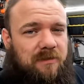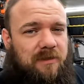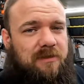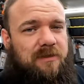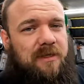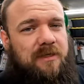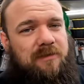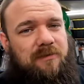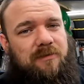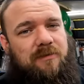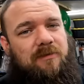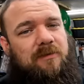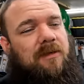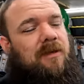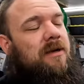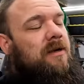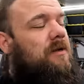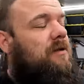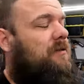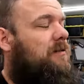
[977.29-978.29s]
I text their
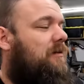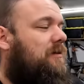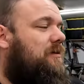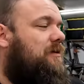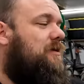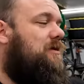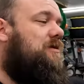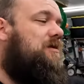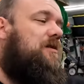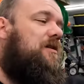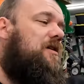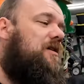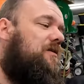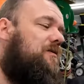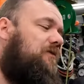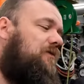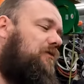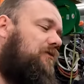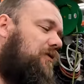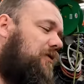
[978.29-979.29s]
line just to
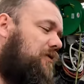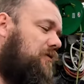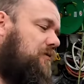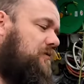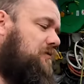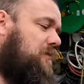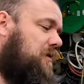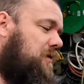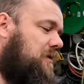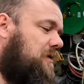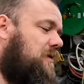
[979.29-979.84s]
confirm.